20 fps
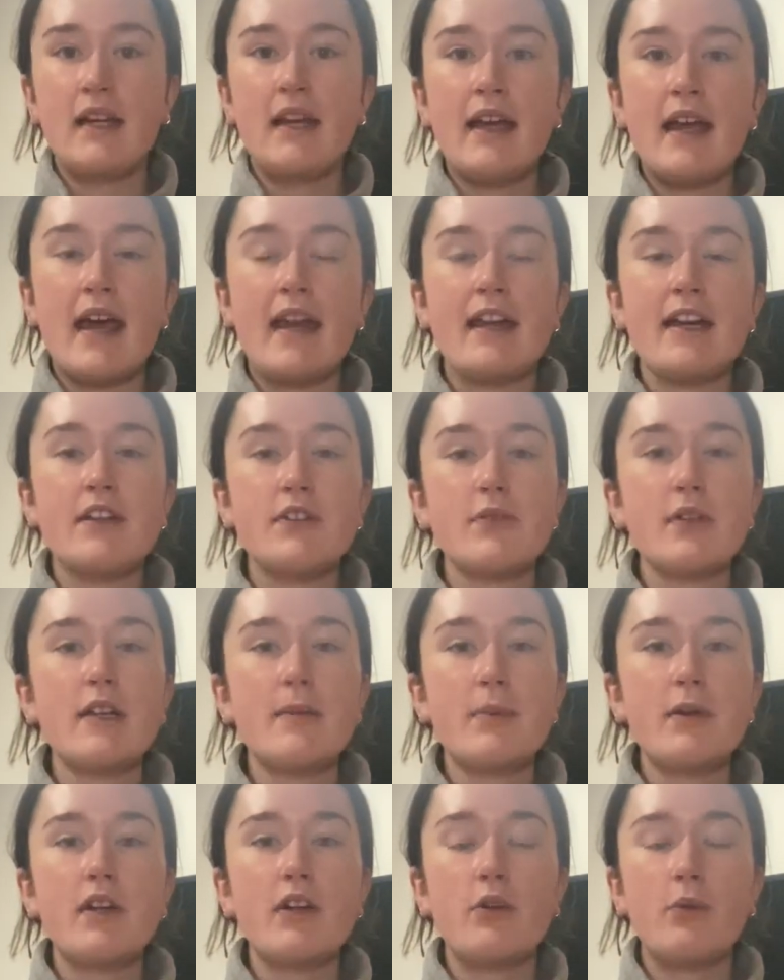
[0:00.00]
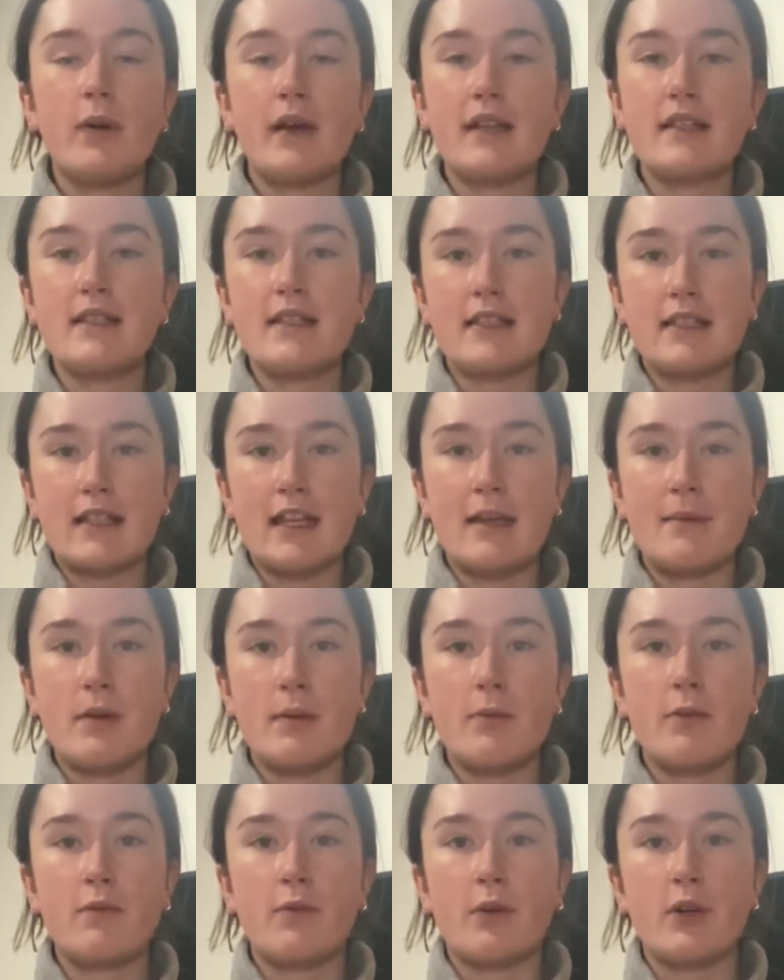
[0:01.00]
And I just want to put a quick disclaimer
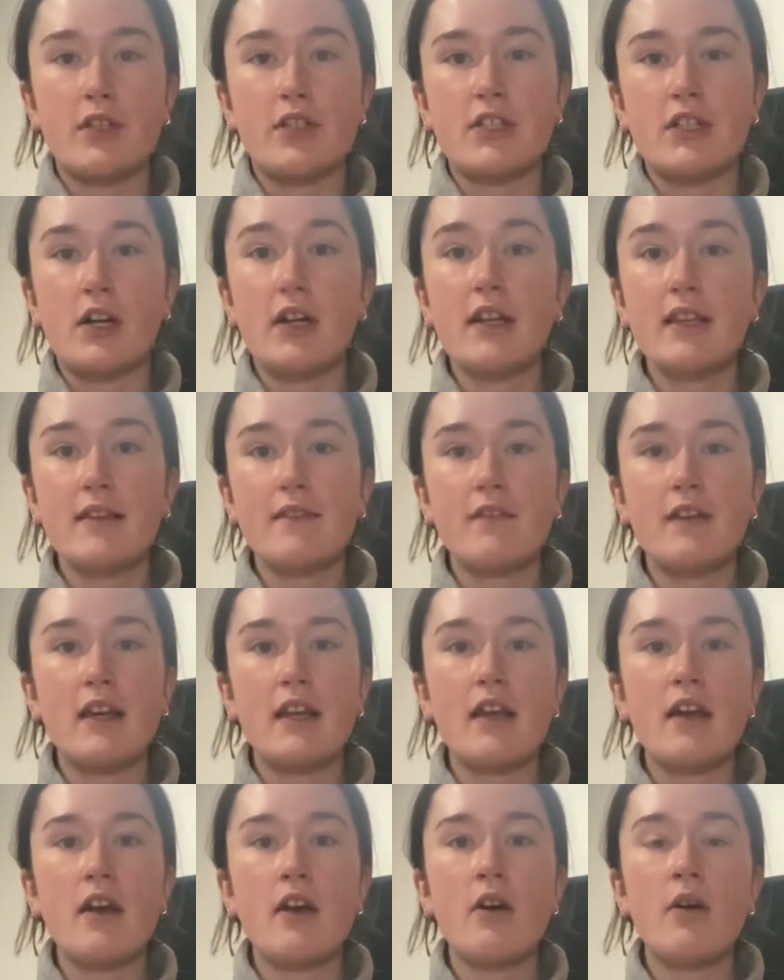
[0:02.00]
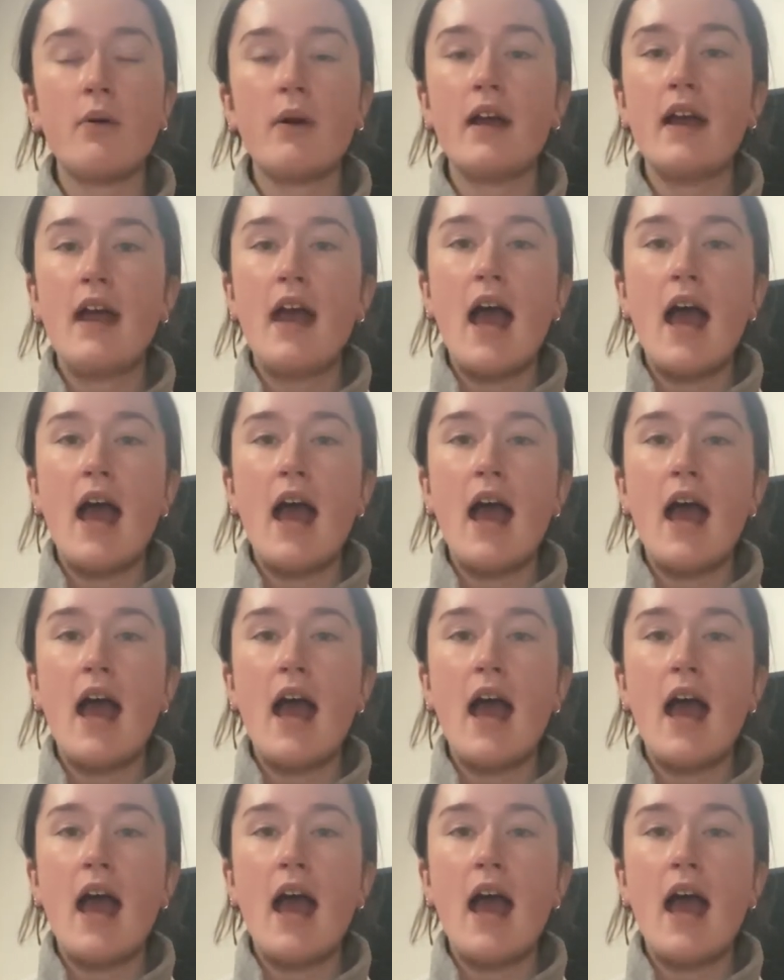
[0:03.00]
before starting the video.